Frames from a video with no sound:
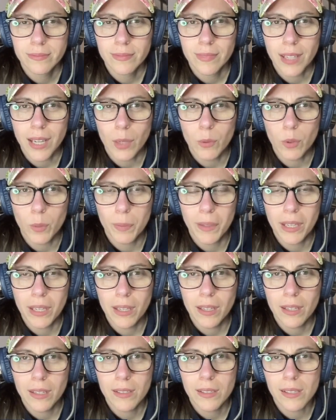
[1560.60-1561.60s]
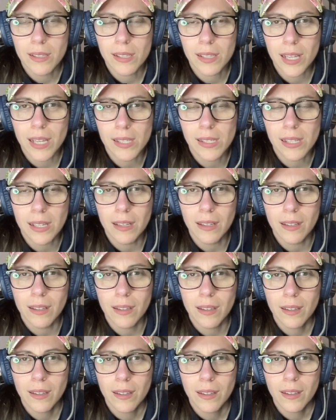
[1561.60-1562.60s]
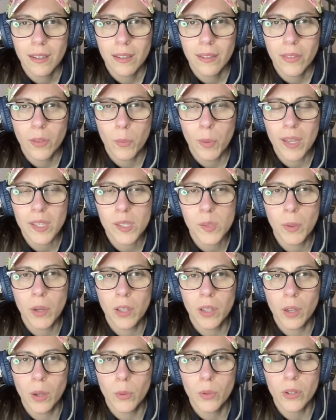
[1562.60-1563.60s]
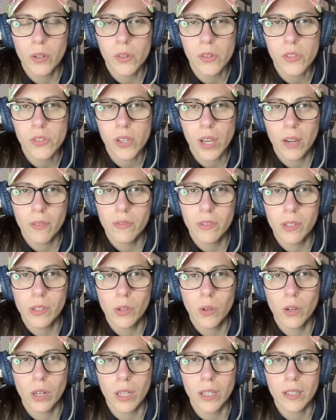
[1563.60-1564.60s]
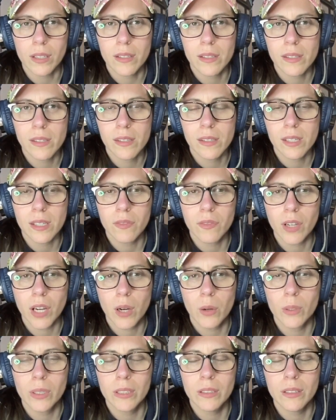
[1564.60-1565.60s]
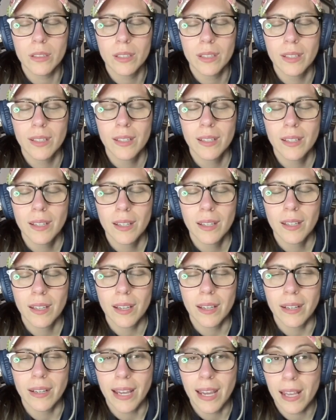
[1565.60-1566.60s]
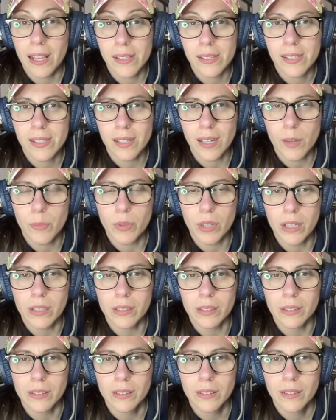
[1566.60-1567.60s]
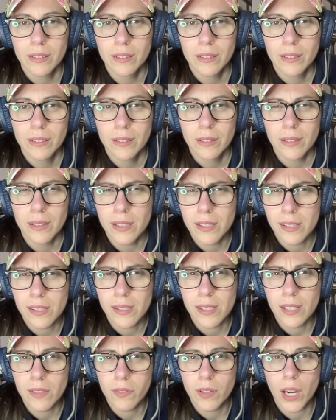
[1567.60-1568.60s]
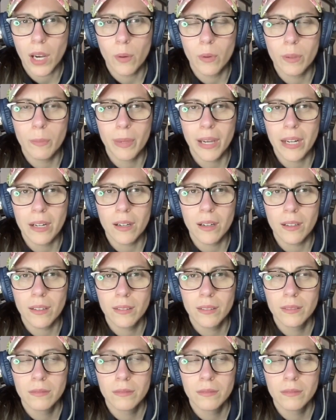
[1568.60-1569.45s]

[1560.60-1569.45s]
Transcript: I will be discussing the baseball owners of New York, Steve Cohen and Hal Steinbrenner. Is Steve Cohen better?